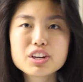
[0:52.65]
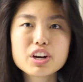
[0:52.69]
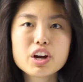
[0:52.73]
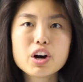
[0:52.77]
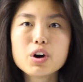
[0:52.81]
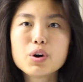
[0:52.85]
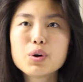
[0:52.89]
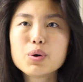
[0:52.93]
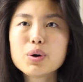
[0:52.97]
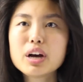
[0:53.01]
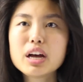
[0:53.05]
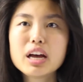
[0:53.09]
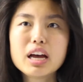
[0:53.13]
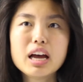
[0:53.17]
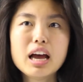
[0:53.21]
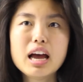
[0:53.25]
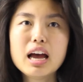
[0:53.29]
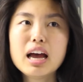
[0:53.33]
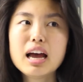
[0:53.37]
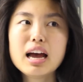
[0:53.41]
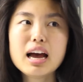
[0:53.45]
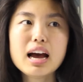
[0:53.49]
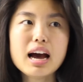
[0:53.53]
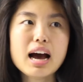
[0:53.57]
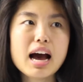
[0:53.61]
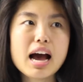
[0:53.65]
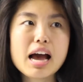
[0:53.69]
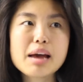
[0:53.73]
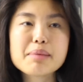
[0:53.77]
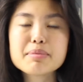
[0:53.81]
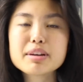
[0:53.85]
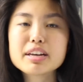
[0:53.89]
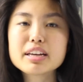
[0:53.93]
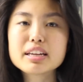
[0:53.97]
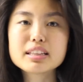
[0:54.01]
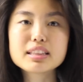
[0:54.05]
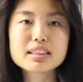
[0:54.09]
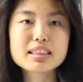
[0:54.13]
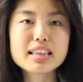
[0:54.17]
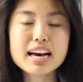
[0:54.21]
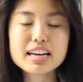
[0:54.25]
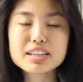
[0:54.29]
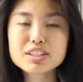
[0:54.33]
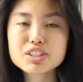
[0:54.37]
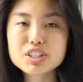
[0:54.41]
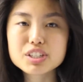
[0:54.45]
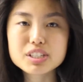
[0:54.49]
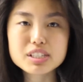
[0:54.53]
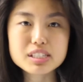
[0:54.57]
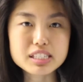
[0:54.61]
you know? I mean,
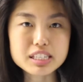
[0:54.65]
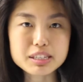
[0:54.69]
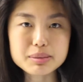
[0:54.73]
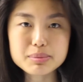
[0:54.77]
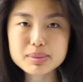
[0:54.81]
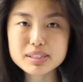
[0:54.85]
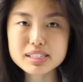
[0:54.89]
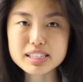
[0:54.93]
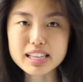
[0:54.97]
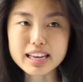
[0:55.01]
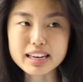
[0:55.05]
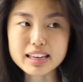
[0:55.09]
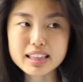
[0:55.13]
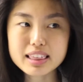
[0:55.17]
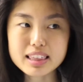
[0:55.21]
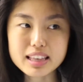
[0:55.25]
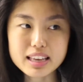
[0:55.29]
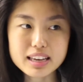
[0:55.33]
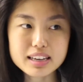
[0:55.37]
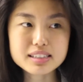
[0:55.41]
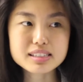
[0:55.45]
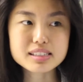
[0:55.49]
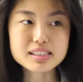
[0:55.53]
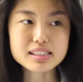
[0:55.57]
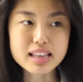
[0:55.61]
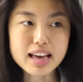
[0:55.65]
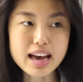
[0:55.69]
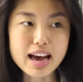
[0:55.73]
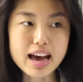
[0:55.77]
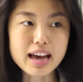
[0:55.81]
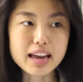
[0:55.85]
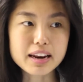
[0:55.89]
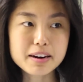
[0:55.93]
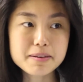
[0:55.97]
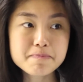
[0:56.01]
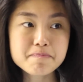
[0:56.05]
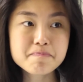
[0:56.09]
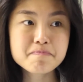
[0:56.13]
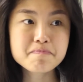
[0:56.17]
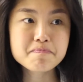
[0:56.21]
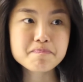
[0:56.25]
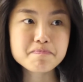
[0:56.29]
that just seems like things that